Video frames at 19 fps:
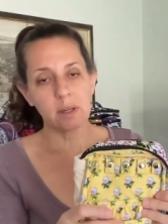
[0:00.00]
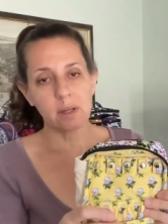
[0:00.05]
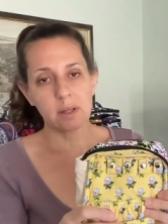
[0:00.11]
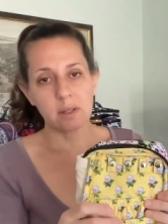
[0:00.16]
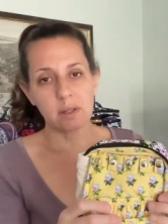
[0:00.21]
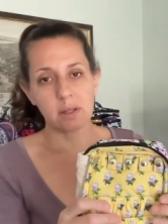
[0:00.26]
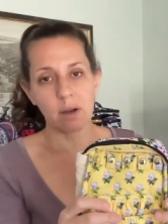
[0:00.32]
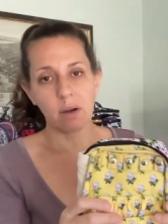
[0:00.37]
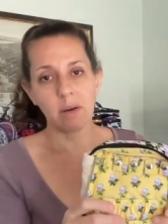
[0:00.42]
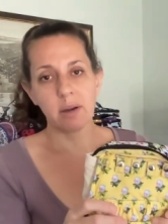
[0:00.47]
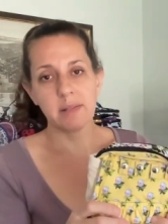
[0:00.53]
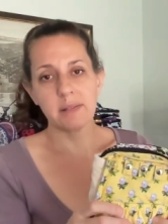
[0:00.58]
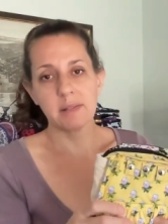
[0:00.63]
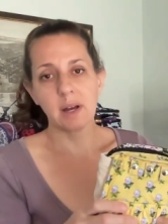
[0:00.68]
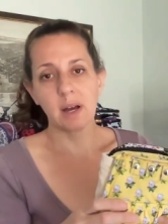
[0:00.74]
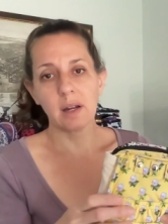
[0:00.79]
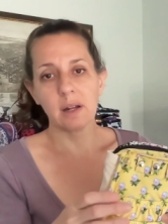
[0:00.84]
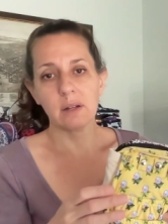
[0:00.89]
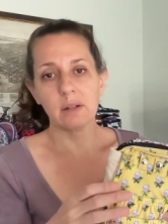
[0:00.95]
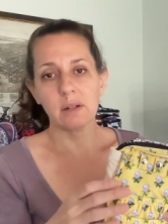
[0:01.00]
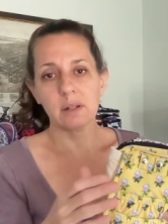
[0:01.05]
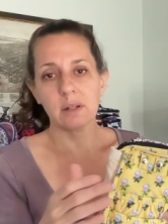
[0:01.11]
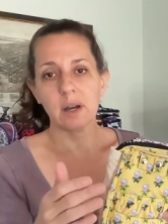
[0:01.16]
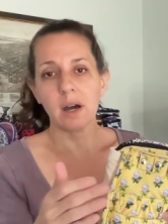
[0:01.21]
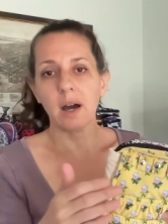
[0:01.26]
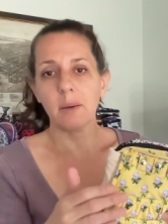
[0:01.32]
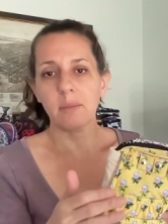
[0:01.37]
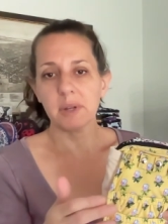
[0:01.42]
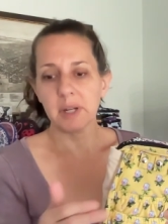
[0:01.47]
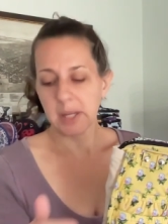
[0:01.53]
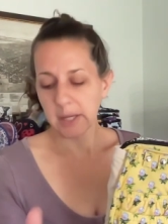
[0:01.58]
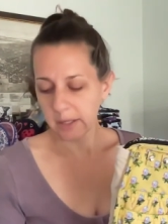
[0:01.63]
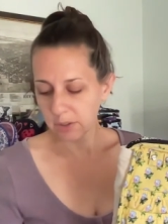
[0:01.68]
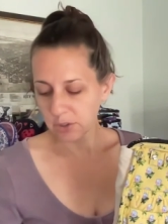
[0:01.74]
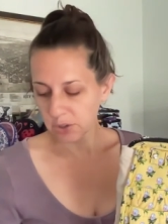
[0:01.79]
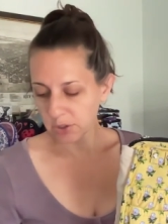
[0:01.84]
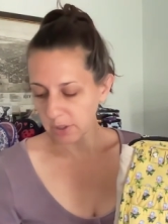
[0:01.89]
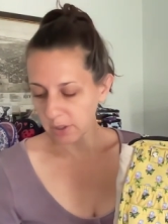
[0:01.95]
So it's not a good
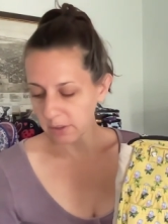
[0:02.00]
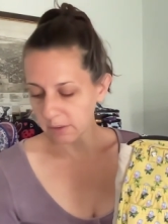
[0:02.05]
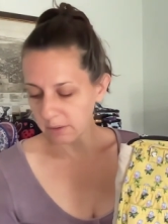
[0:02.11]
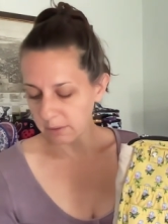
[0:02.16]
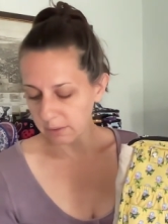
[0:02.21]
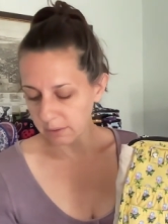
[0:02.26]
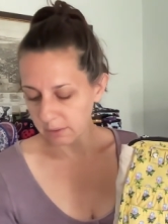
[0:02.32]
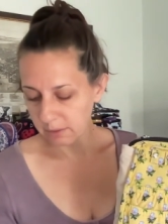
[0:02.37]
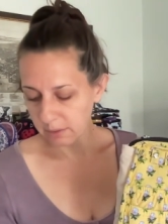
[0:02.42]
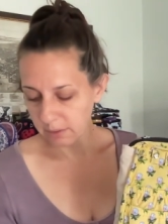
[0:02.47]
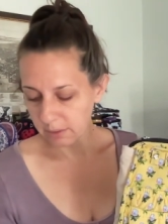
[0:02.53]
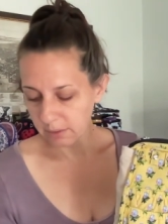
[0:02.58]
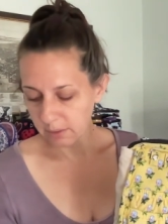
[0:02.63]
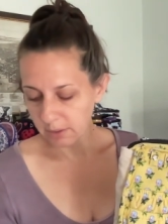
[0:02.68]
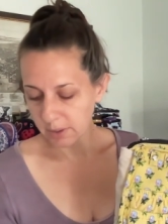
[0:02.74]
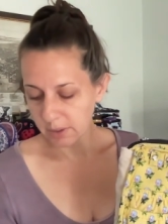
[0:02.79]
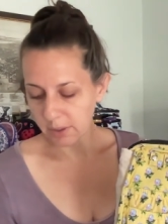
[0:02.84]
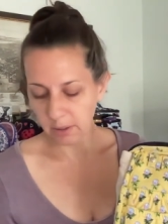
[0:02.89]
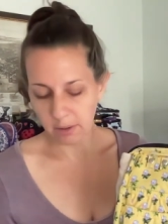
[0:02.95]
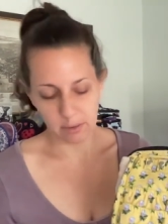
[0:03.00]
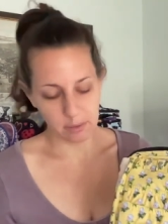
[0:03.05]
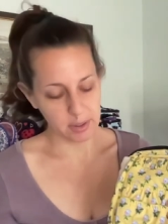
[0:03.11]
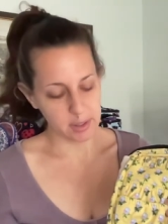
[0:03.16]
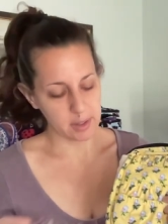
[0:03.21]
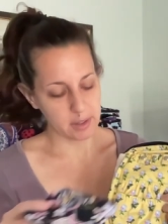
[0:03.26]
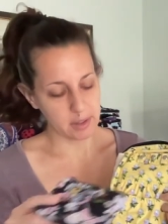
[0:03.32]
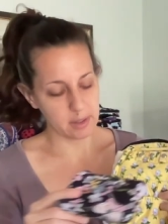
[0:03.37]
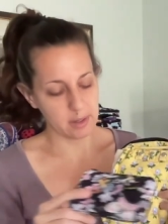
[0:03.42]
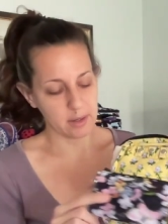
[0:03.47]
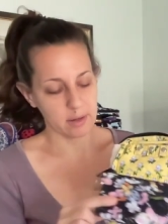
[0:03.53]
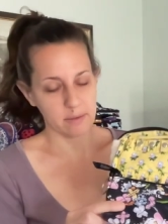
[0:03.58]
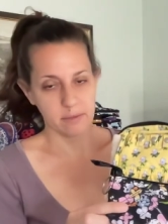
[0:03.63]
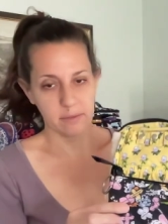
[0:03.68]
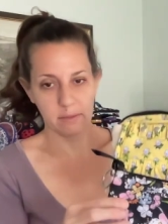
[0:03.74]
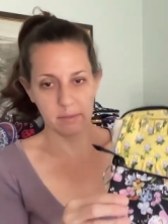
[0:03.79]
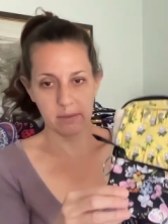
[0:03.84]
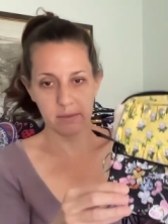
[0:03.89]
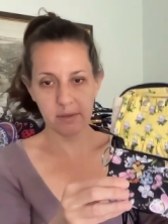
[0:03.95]
combination, you know, it, of
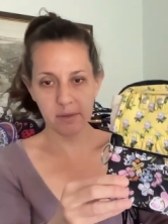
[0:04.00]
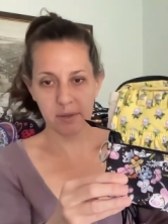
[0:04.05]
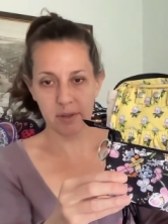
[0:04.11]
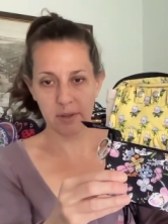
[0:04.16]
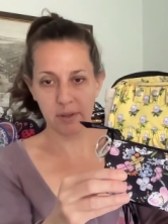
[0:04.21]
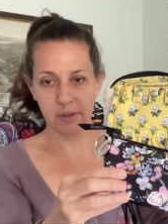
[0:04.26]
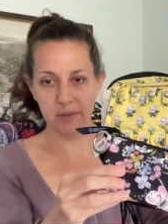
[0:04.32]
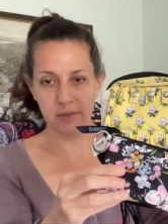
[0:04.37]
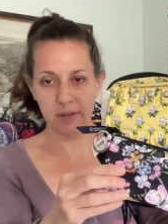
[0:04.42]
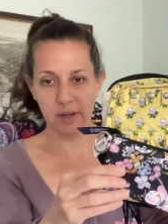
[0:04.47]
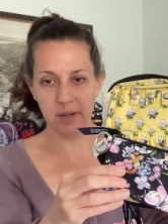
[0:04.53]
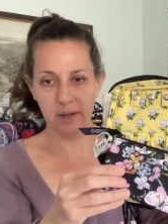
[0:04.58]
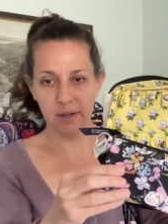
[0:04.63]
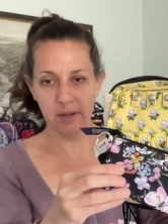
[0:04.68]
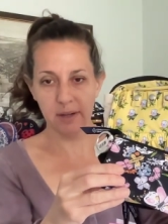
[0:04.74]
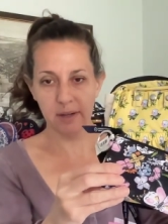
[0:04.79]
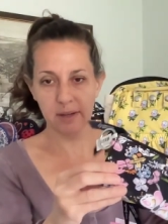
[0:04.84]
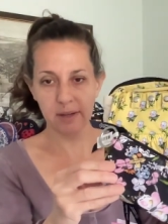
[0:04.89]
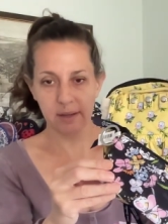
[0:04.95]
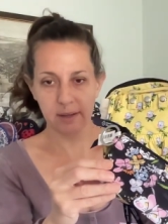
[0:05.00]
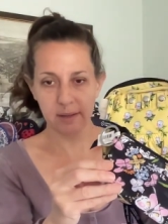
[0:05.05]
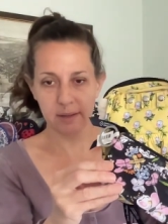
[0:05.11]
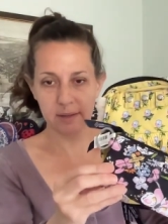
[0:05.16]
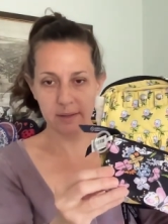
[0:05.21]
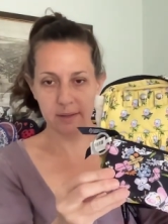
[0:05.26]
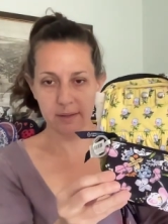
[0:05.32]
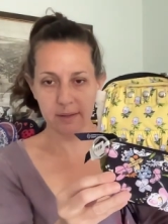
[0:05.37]
it looks kind of like this.